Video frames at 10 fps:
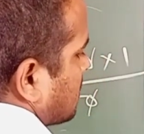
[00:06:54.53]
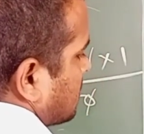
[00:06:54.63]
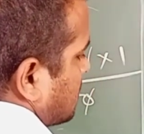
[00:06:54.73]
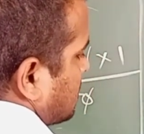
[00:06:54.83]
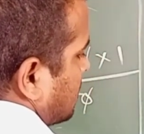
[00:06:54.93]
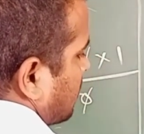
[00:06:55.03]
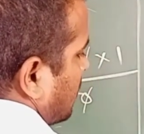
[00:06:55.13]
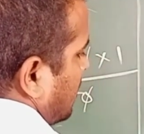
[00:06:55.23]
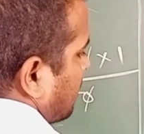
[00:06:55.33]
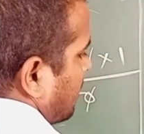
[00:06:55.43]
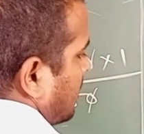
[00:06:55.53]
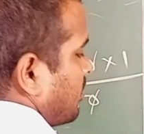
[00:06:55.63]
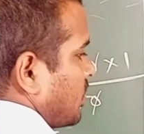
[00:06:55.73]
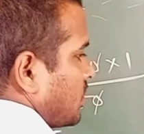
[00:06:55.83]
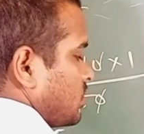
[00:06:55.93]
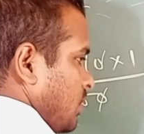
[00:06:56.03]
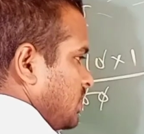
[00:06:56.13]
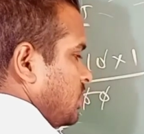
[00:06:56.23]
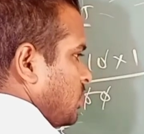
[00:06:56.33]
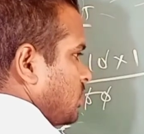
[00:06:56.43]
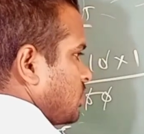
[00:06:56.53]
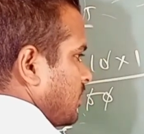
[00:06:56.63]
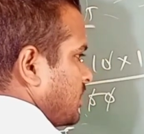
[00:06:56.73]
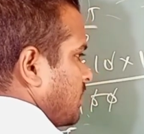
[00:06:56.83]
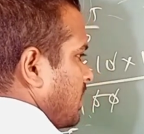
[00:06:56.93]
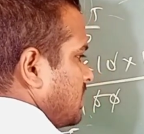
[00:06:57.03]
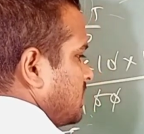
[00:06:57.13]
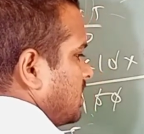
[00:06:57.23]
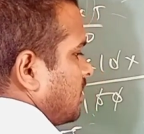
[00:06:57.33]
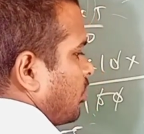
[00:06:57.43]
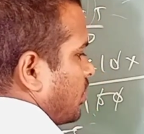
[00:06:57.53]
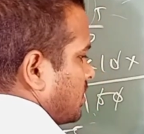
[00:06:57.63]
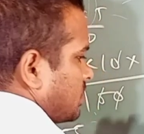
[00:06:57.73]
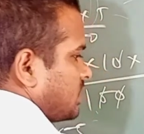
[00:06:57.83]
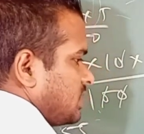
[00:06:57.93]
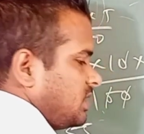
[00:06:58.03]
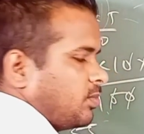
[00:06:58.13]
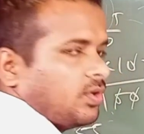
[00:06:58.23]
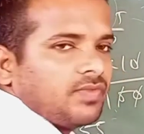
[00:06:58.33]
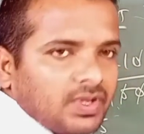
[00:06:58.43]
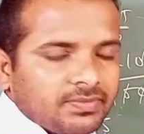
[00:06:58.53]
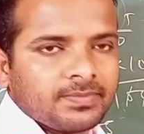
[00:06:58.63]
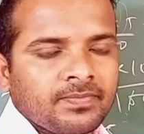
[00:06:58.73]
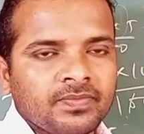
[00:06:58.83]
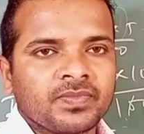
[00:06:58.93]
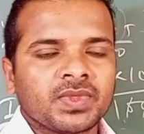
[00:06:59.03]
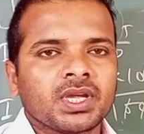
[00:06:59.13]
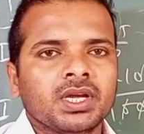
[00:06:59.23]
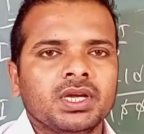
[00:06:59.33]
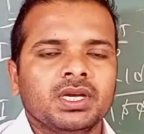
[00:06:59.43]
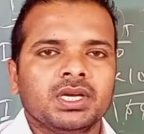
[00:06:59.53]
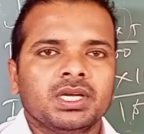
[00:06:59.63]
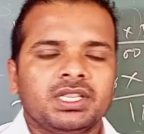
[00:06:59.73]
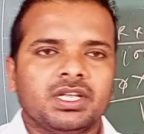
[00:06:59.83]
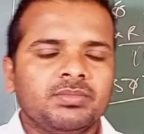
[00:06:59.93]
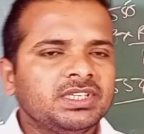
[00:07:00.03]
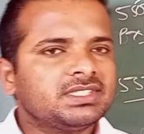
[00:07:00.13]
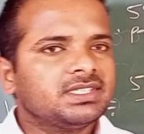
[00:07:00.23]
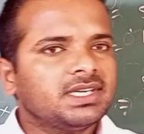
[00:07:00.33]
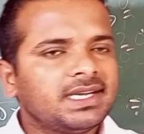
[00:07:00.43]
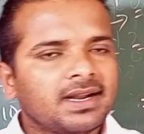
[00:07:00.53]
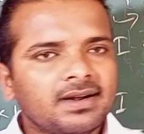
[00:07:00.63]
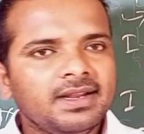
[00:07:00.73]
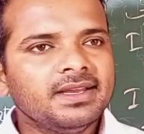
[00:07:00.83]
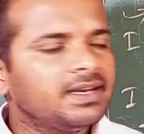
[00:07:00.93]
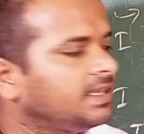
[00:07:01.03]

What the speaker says: 60.5, because 1 0, so after 1 digit point, so 60.5. That means third year